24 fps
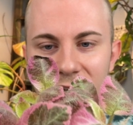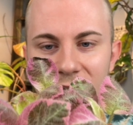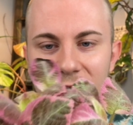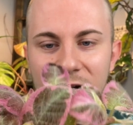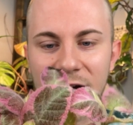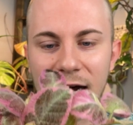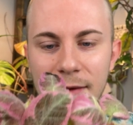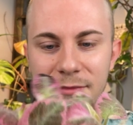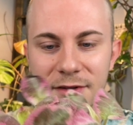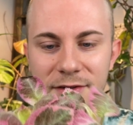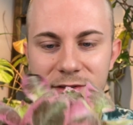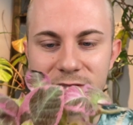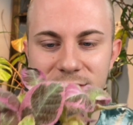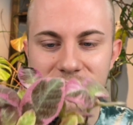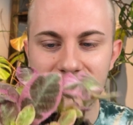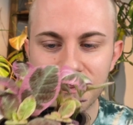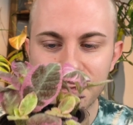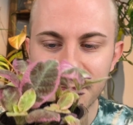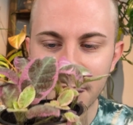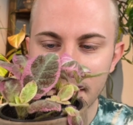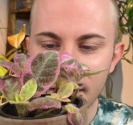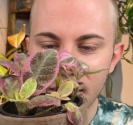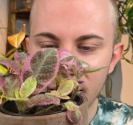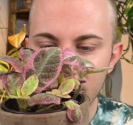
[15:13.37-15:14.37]
Um, there's
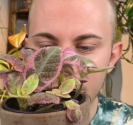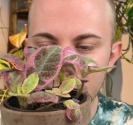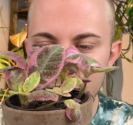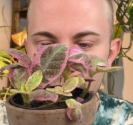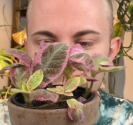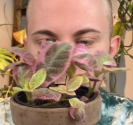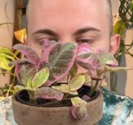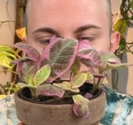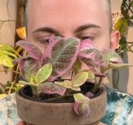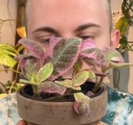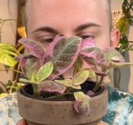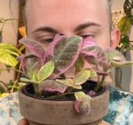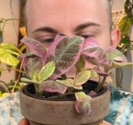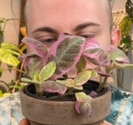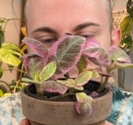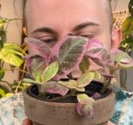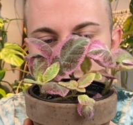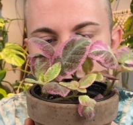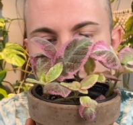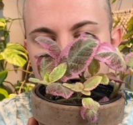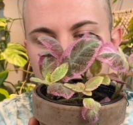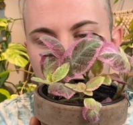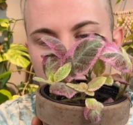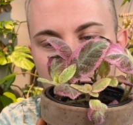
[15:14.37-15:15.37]
uh, one,
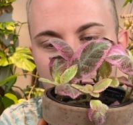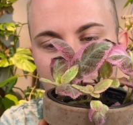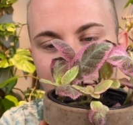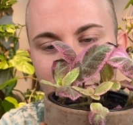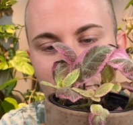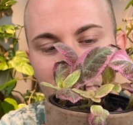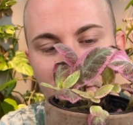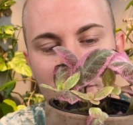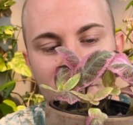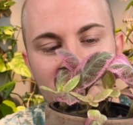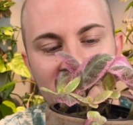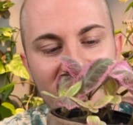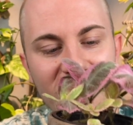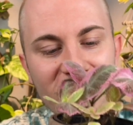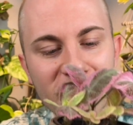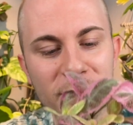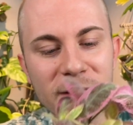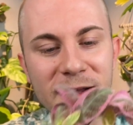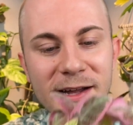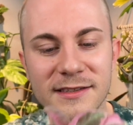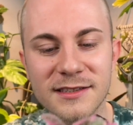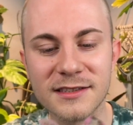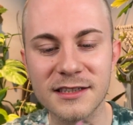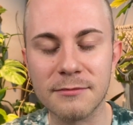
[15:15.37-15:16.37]
two, three, four, five
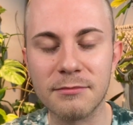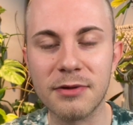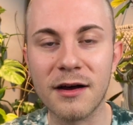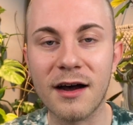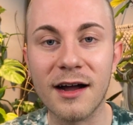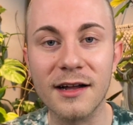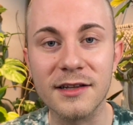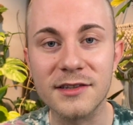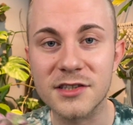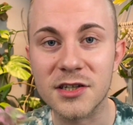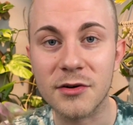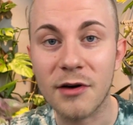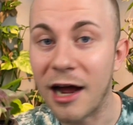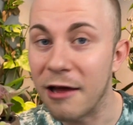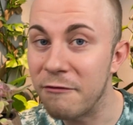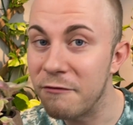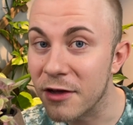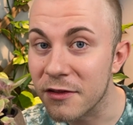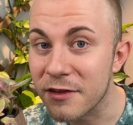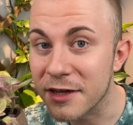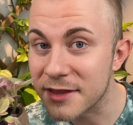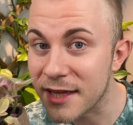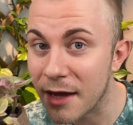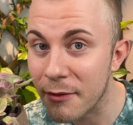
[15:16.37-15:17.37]
plants in the pot, so I
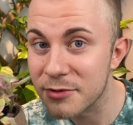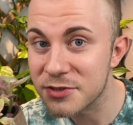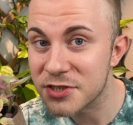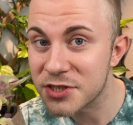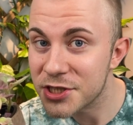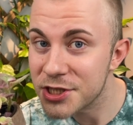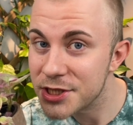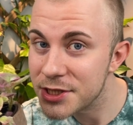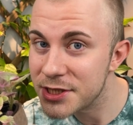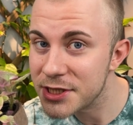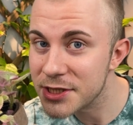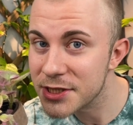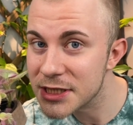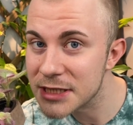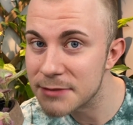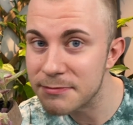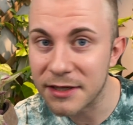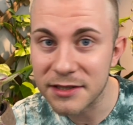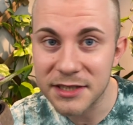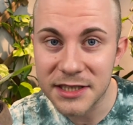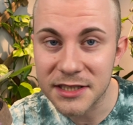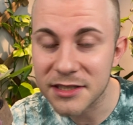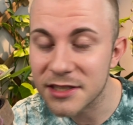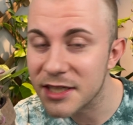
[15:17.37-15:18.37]
felt like that was a good deal,
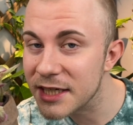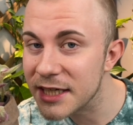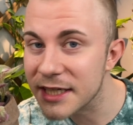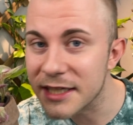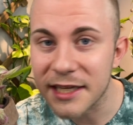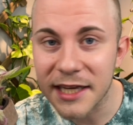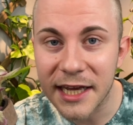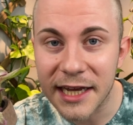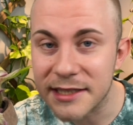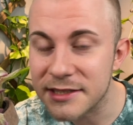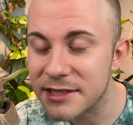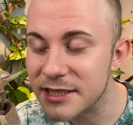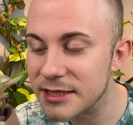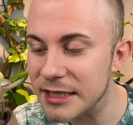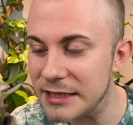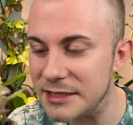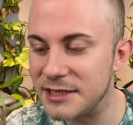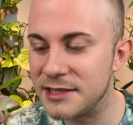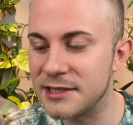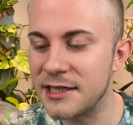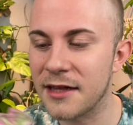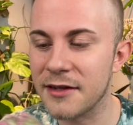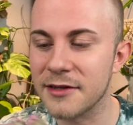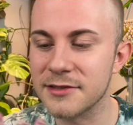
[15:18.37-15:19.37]
spending like eighteen,
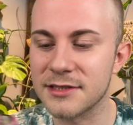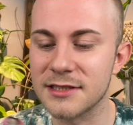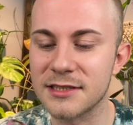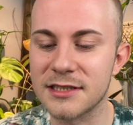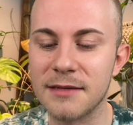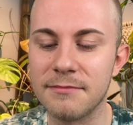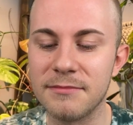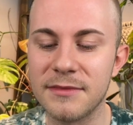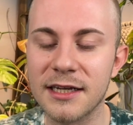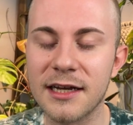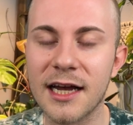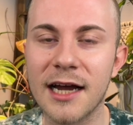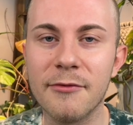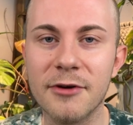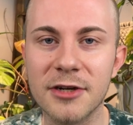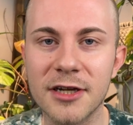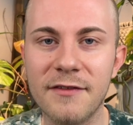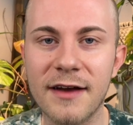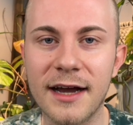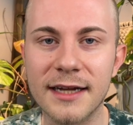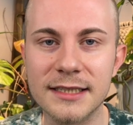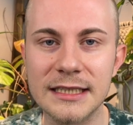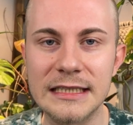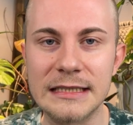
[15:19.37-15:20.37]
nineteen dollars on something I would
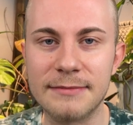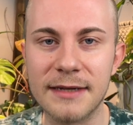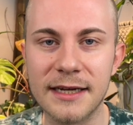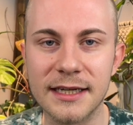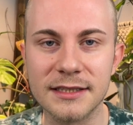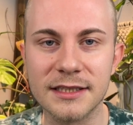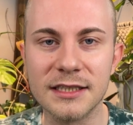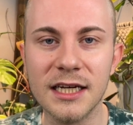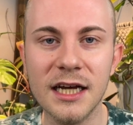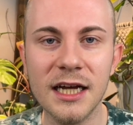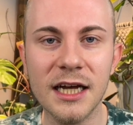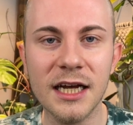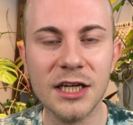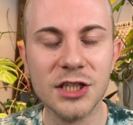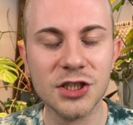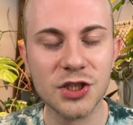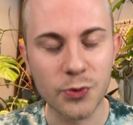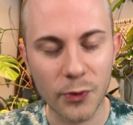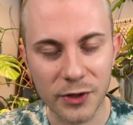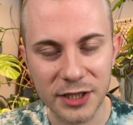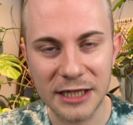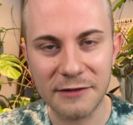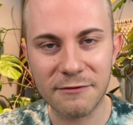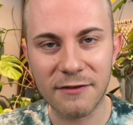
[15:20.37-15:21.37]
have had to spend
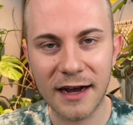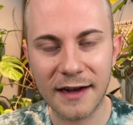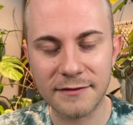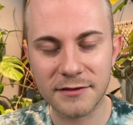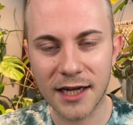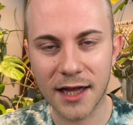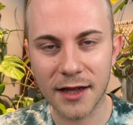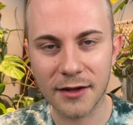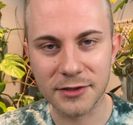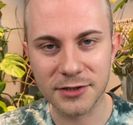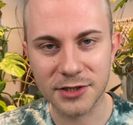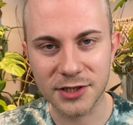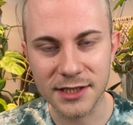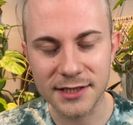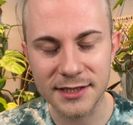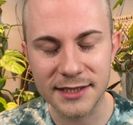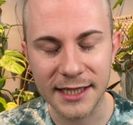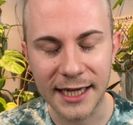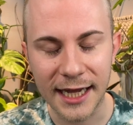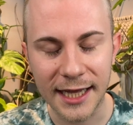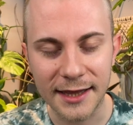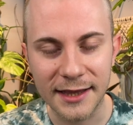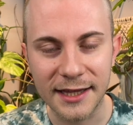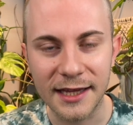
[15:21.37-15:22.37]
twenty-five dollars just
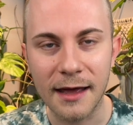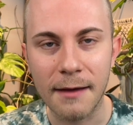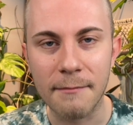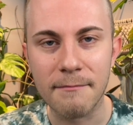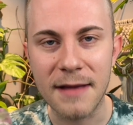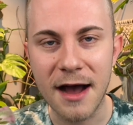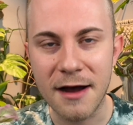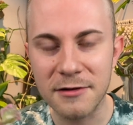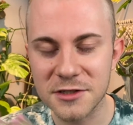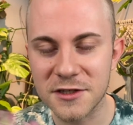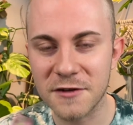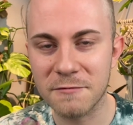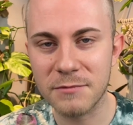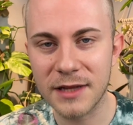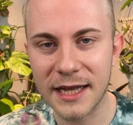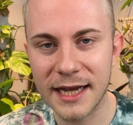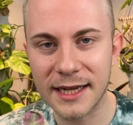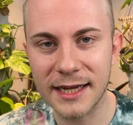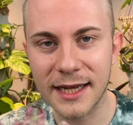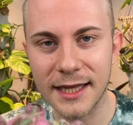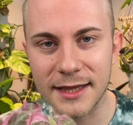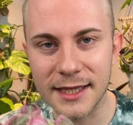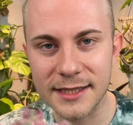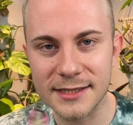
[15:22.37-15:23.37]
to get the amount of
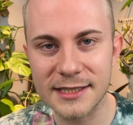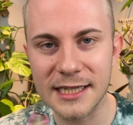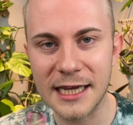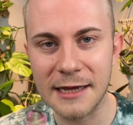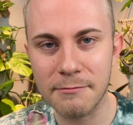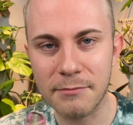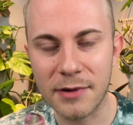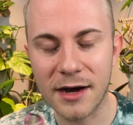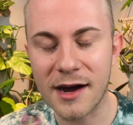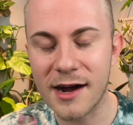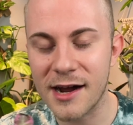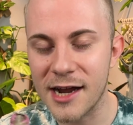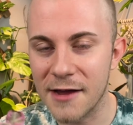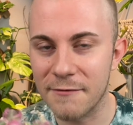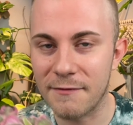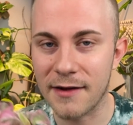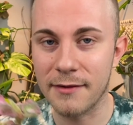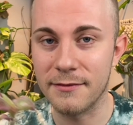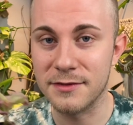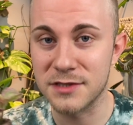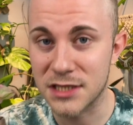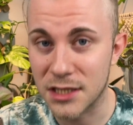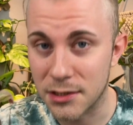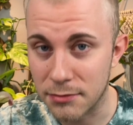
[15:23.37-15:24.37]
plant in the same pot if
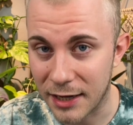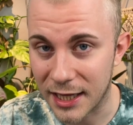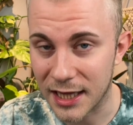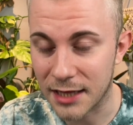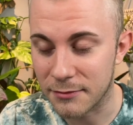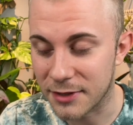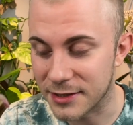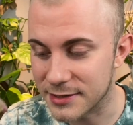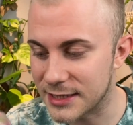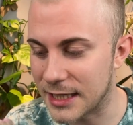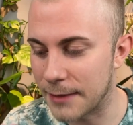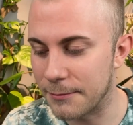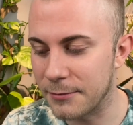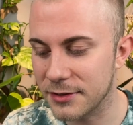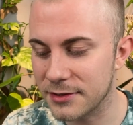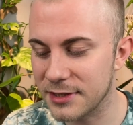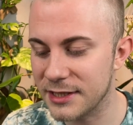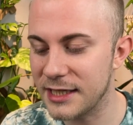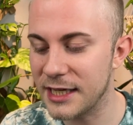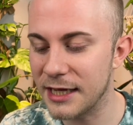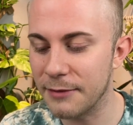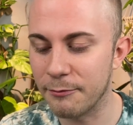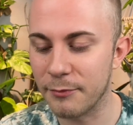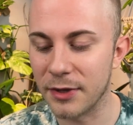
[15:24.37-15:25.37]
I was to buy them all
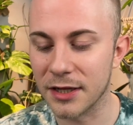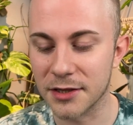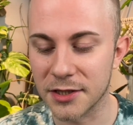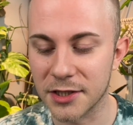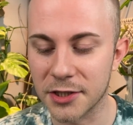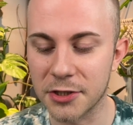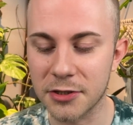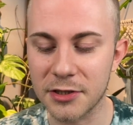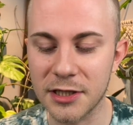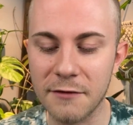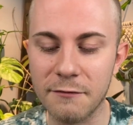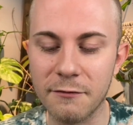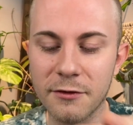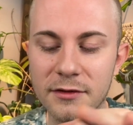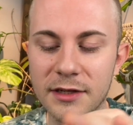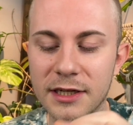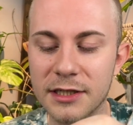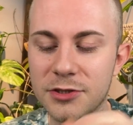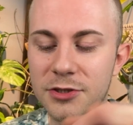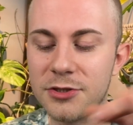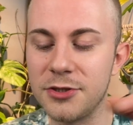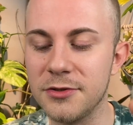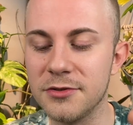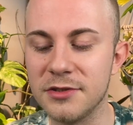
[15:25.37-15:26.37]
separately, but literally for
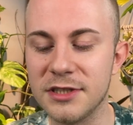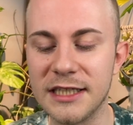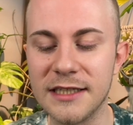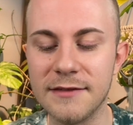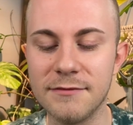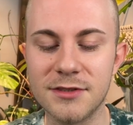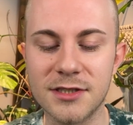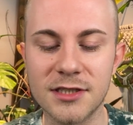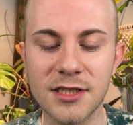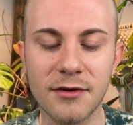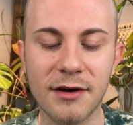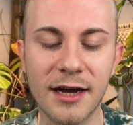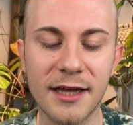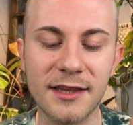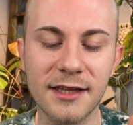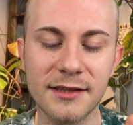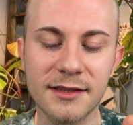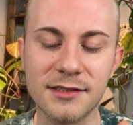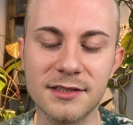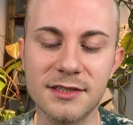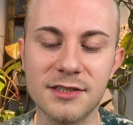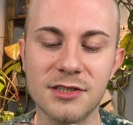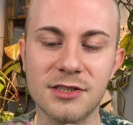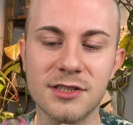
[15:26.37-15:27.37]
like two leaves, so I think
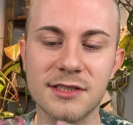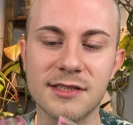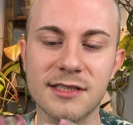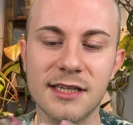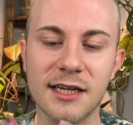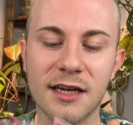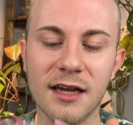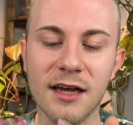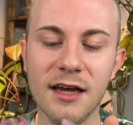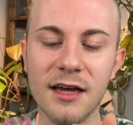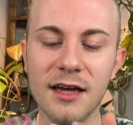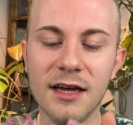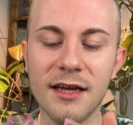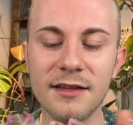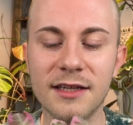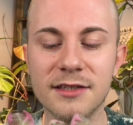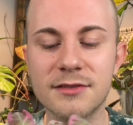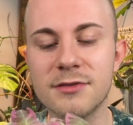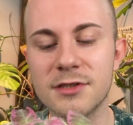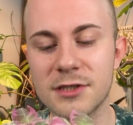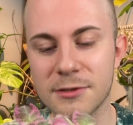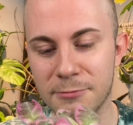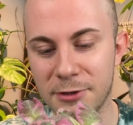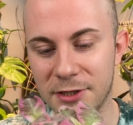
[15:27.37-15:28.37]
this is just like,
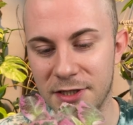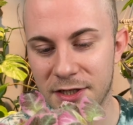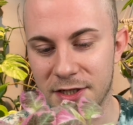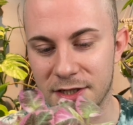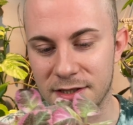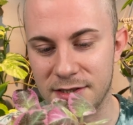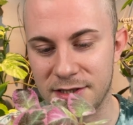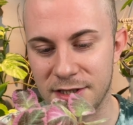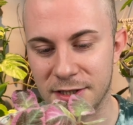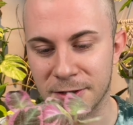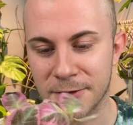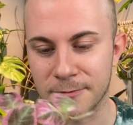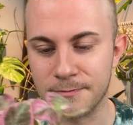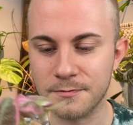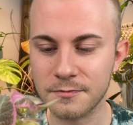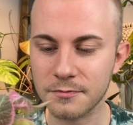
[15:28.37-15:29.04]
this was a pretty good deal.